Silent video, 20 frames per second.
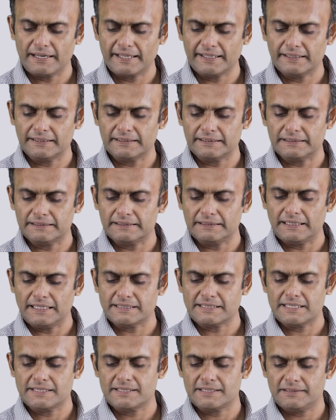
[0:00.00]
like
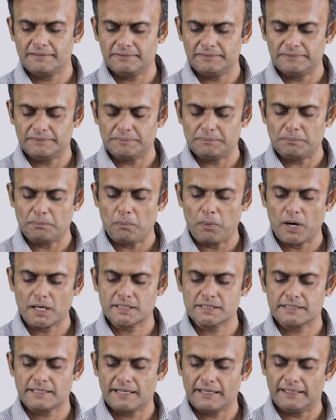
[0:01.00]
as a
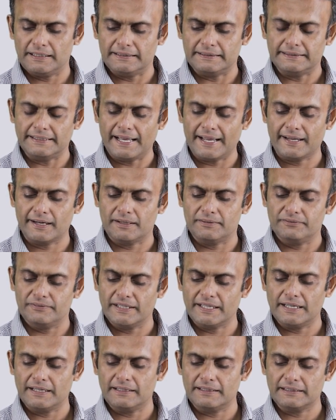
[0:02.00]
box diagram.
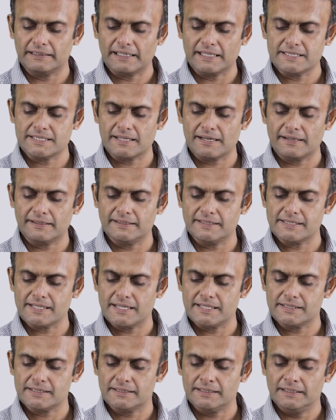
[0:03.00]
We can consider this
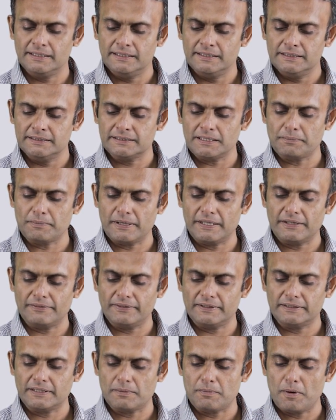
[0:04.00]
as some kind of
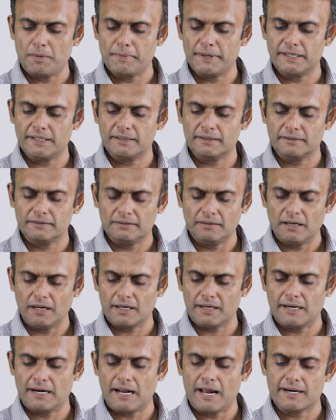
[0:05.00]
a thermometer
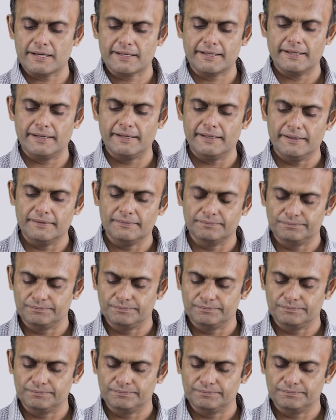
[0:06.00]
or an RTD.